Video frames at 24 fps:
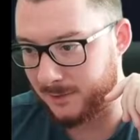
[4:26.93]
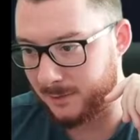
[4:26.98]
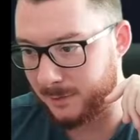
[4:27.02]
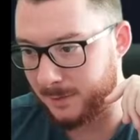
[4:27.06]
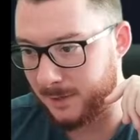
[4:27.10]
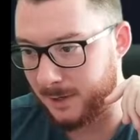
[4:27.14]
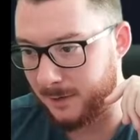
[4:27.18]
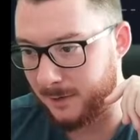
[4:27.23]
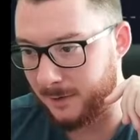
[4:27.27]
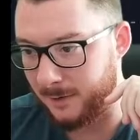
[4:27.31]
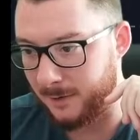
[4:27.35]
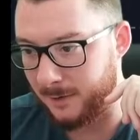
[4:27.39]
from
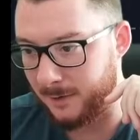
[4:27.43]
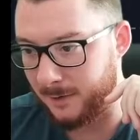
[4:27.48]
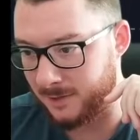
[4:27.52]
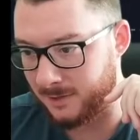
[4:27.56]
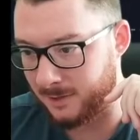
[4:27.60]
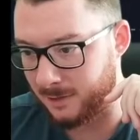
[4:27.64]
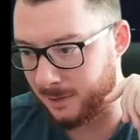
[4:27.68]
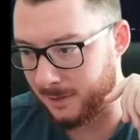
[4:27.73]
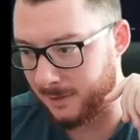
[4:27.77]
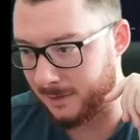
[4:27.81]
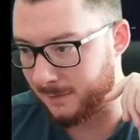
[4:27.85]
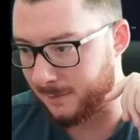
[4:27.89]
there. If you're just
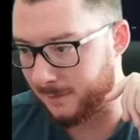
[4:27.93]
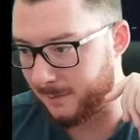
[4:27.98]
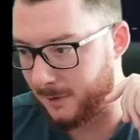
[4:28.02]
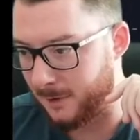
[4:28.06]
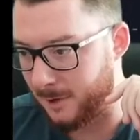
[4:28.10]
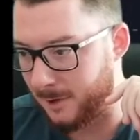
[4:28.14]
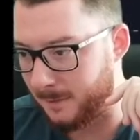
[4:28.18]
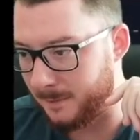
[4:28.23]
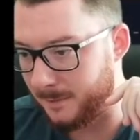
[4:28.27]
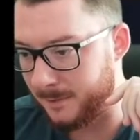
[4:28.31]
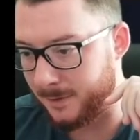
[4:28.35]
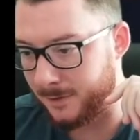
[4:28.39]
looking
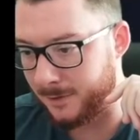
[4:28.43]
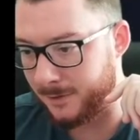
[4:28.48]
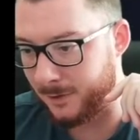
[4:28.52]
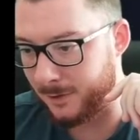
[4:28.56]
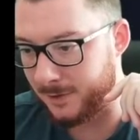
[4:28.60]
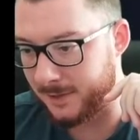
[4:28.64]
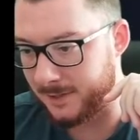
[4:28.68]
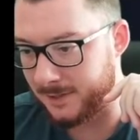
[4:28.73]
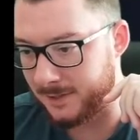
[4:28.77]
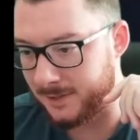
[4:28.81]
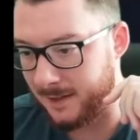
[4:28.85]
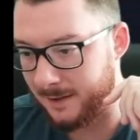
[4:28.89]
from the
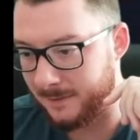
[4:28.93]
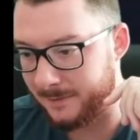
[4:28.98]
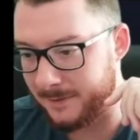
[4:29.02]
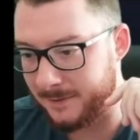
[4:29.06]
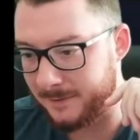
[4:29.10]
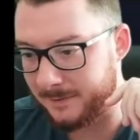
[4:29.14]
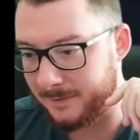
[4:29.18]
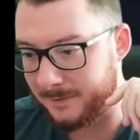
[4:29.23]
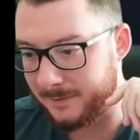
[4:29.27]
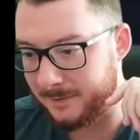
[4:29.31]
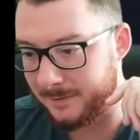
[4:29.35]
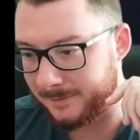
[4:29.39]

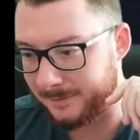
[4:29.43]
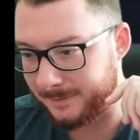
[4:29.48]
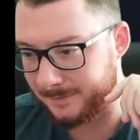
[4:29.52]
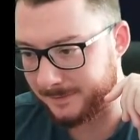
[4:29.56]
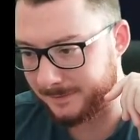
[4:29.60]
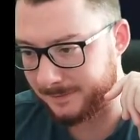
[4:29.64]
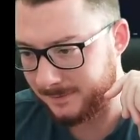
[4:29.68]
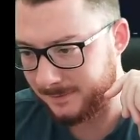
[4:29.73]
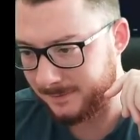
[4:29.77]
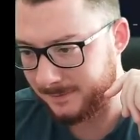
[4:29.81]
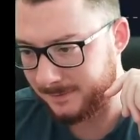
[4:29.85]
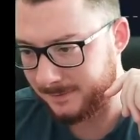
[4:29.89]
37,
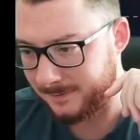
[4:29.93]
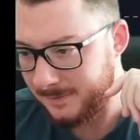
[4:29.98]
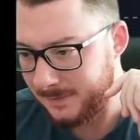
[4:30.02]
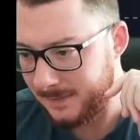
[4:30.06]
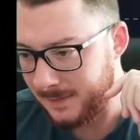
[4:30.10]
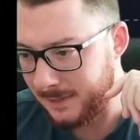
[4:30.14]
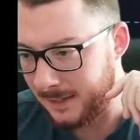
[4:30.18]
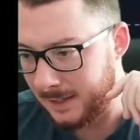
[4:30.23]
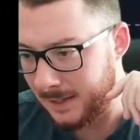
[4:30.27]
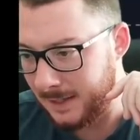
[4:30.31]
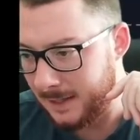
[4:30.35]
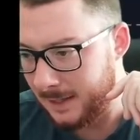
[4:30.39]

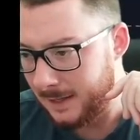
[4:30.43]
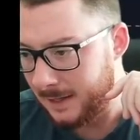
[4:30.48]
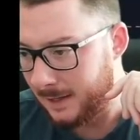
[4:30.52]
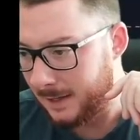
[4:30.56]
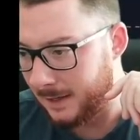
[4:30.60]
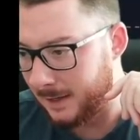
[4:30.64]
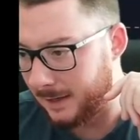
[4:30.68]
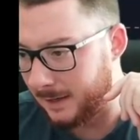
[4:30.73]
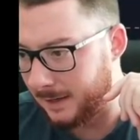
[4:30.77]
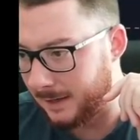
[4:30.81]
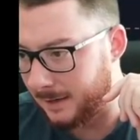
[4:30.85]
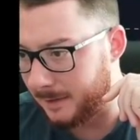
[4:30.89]

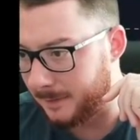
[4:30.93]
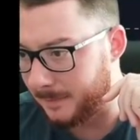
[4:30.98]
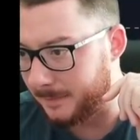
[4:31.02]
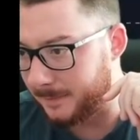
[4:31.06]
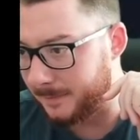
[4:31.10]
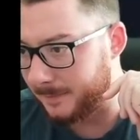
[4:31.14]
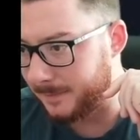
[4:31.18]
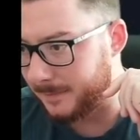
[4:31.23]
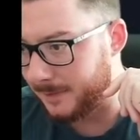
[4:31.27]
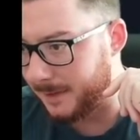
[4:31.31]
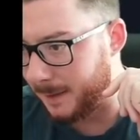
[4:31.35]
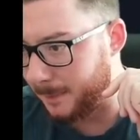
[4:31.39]

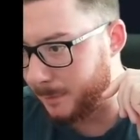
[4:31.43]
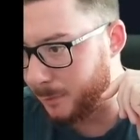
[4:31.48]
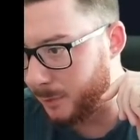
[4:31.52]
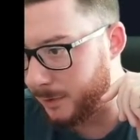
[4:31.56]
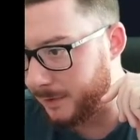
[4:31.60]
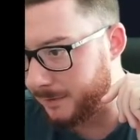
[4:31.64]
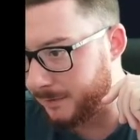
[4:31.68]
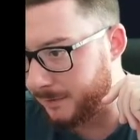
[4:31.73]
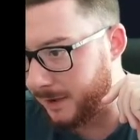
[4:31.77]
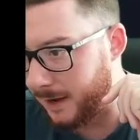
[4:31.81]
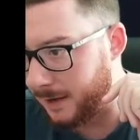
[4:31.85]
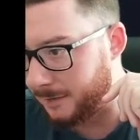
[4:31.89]
that
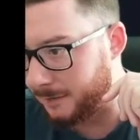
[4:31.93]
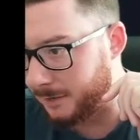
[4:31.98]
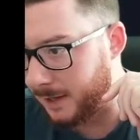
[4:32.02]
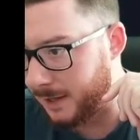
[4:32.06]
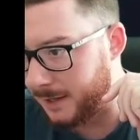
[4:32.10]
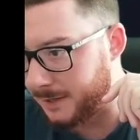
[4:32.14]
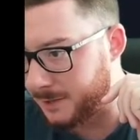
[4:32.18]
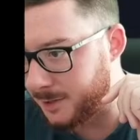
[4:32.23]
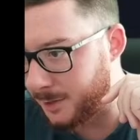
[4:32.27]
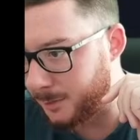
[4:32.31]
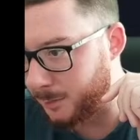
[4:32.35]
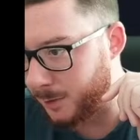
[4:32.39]
0.5
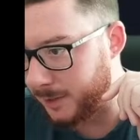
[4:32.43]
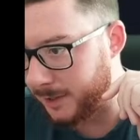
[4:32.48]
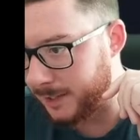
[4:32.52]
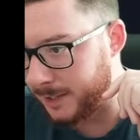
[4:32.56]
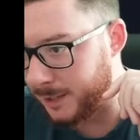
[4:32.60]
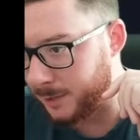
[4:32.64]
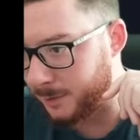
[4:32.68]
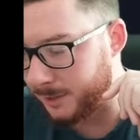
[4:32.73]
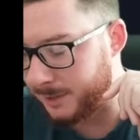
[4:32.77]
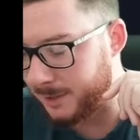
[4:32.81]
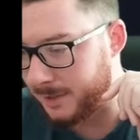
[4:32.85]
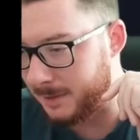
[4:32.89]
lines up right
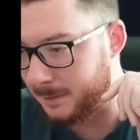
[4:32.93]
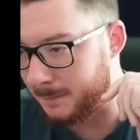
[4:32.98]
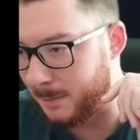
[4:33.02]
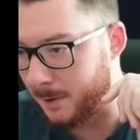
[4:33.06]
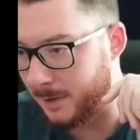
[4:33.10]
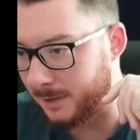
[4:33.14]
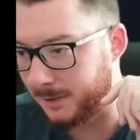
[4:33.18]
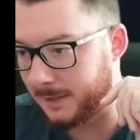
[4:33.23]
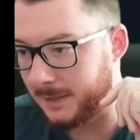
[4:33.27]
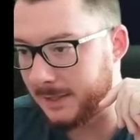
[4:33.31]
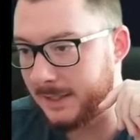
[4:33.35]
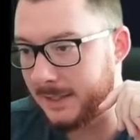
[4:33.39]
here with the
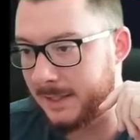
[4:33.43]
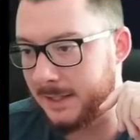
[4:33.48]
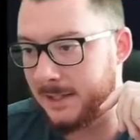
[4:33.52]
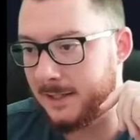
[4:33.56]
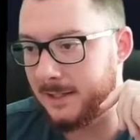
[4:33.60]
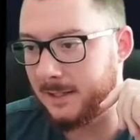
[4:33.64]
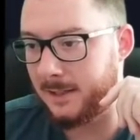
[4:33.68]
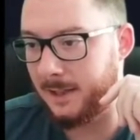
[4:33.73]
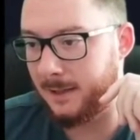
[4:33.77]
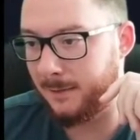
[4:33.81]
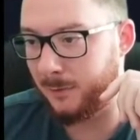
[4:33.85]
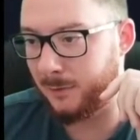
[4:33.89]
monthly
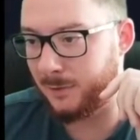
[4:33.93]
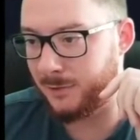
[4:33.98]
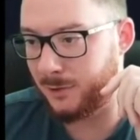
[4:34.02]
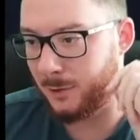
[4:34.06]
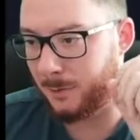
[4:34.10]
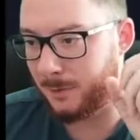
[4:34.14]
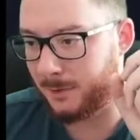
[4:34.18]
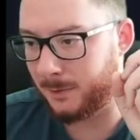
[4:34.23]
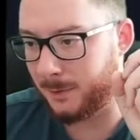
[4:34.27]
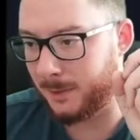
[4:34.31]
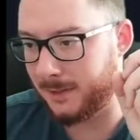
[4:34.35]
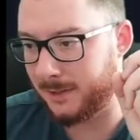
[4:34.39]
key level. So
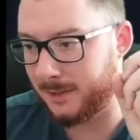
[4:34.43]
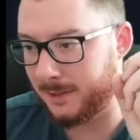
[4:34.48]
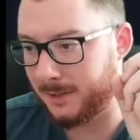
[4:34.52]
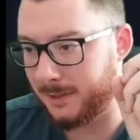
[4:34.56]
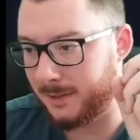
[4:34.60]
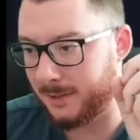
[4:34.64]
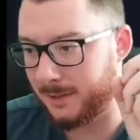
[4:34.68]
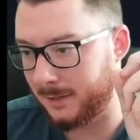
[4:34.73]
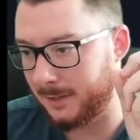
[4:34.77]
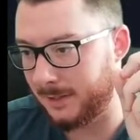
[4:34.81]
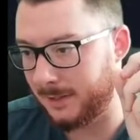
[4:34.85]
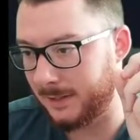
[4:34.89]
between this
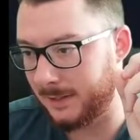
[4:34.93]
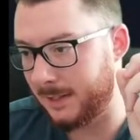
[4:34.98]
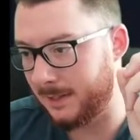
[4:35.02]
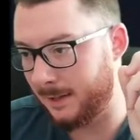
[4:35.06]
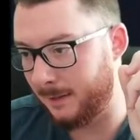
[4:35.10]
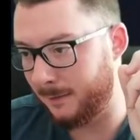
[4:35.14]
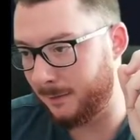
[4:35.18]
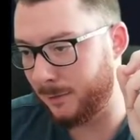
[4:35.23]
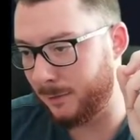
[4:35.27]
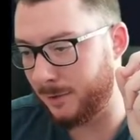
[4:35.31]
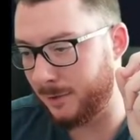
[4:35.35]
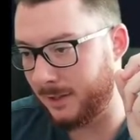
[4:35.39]
monthly key
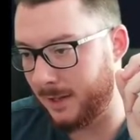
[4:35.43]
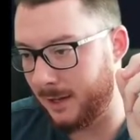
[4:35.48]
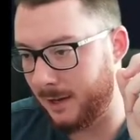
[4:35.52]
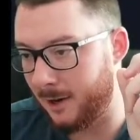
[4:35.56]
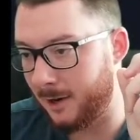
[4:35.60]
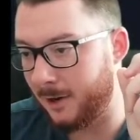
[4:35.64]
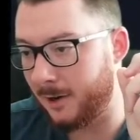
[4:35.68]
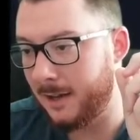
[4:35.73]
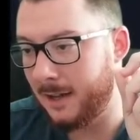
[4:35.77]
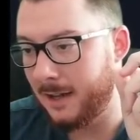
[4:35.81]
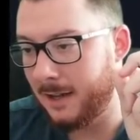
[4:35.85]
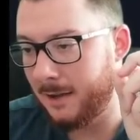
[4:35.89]
level and
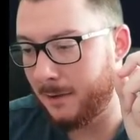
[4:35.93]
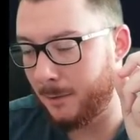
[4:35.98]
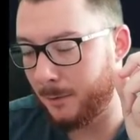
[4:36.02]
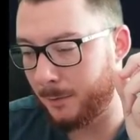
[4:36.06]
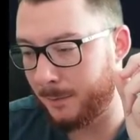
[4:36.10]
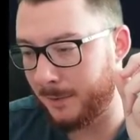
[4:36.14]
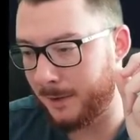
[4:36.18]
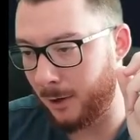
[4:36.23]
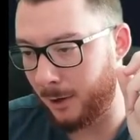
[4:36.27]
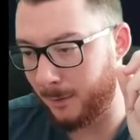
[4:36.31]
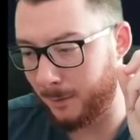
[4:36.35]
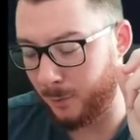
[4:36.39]
there would
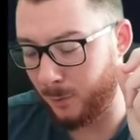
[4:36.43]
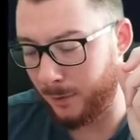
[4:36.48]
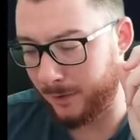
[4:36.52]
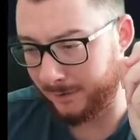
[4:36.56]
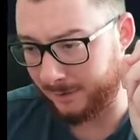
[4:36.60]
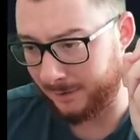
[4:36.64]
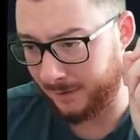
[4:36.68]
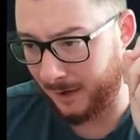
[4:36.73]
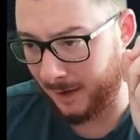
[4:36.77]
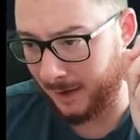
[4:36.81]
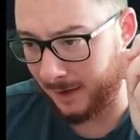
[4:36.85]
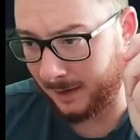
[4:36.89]
be our
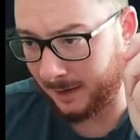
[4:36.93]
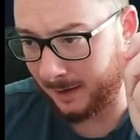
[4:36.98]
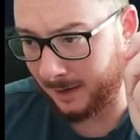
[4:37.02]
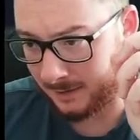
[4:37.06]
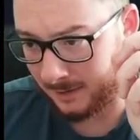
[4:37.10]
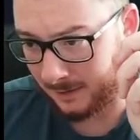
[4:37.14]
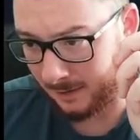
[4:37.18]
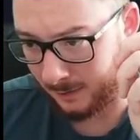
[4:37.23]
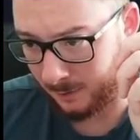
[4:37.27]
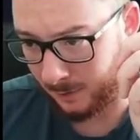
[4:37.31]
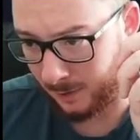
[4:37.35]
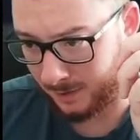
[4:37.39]

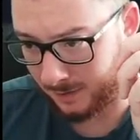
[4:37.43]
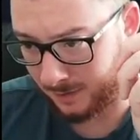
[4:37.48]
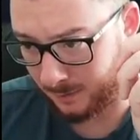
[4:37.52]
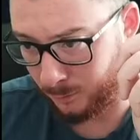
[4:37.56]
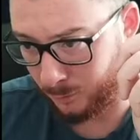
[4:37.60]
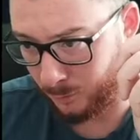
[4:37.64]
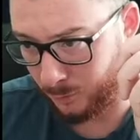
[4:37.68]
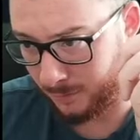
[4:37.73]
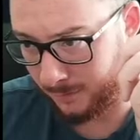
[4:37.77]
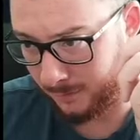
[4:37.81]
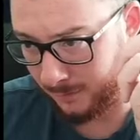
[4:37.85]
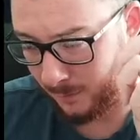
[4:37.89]
0.5s across the
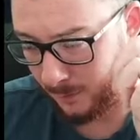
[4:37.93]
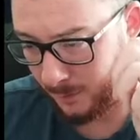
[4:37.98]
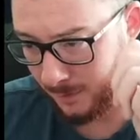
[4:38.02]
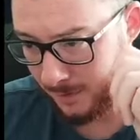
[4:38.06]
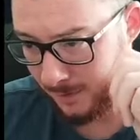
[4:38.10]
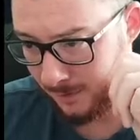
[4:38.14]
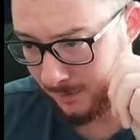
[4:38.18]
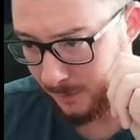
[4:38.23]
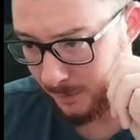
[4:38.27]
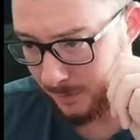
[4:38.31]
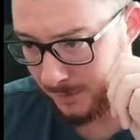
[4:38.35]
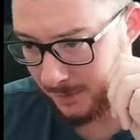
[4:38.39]
board for
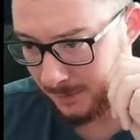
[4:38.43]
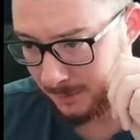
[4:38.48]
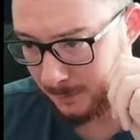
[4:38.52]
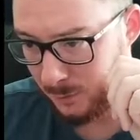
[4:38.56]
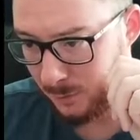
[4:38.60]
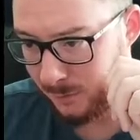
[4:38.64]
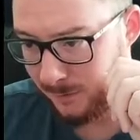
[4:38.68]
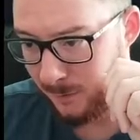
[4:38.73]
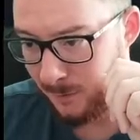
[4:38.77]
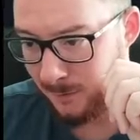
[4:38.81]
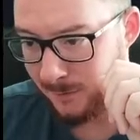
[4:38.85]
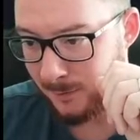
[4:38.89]
this
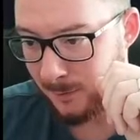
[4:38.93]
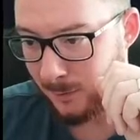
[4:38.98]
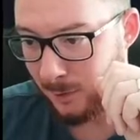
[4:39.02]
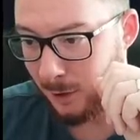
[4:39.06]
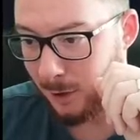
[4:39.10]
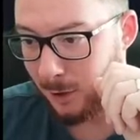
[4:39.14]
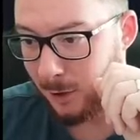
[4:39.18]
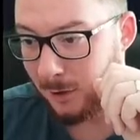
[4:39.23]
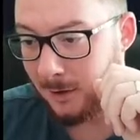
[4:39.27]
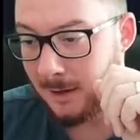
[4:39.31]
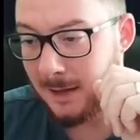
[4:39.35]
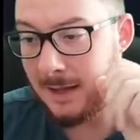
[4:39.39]
move
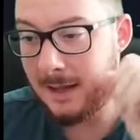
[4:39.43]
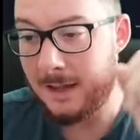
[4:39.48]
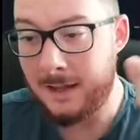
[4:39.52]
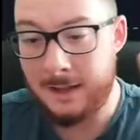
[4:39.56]
overall.